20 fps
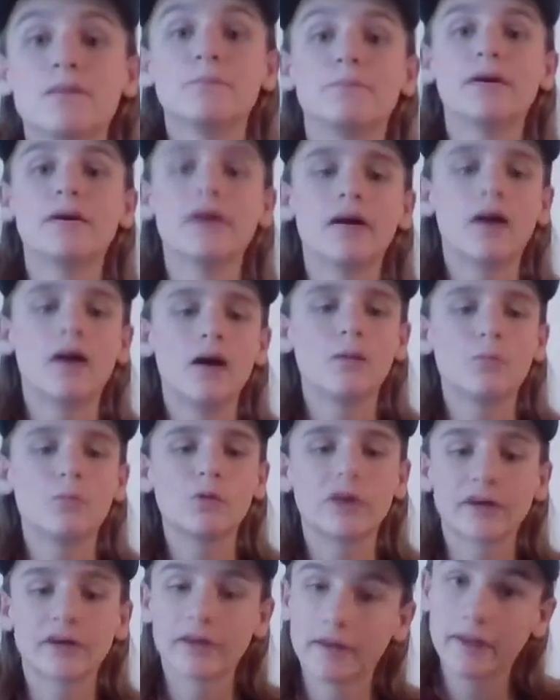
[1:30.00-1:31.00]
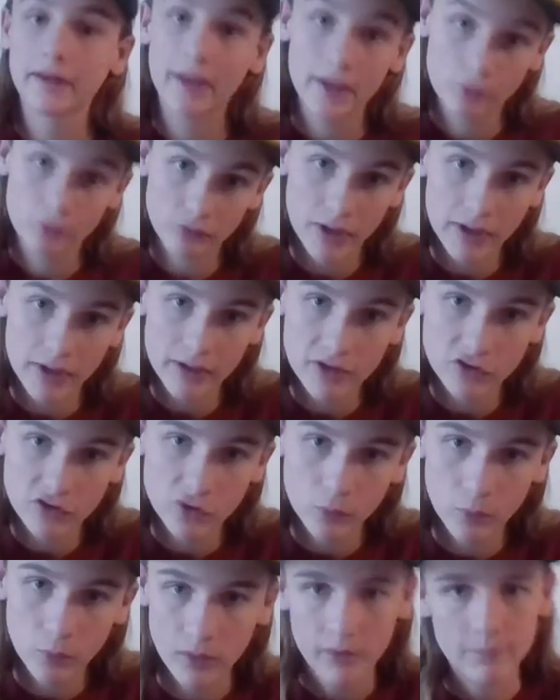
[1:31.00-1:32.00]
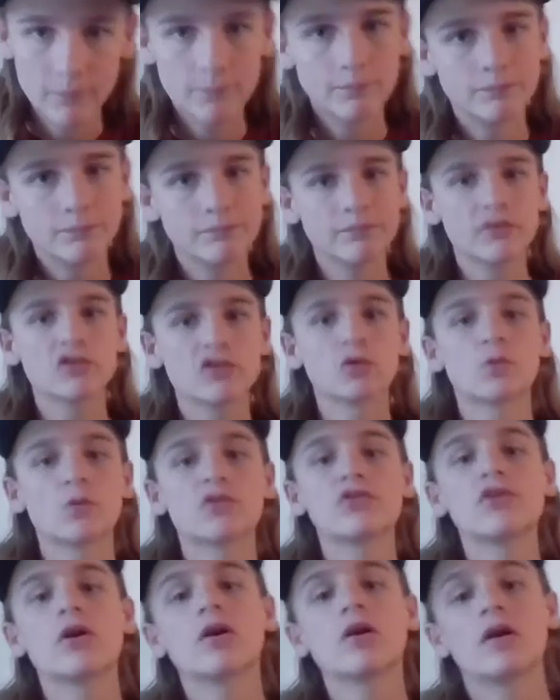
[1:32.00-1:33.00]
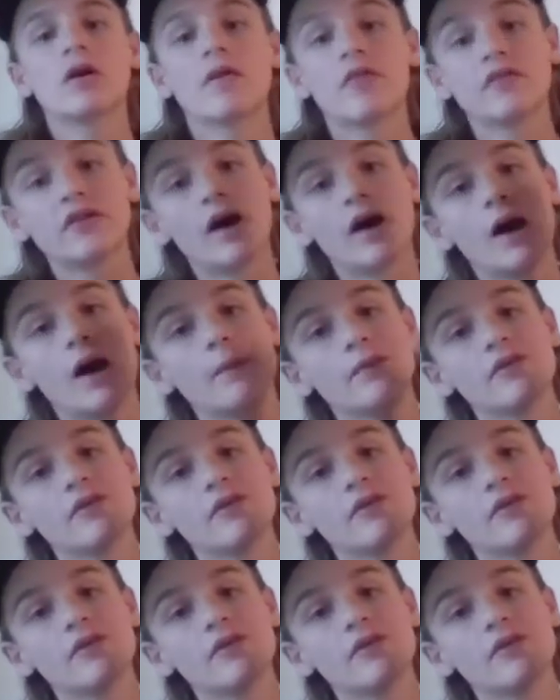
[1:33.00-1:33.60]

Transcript: But um, we're going to get right into it. So we'll start at the top of the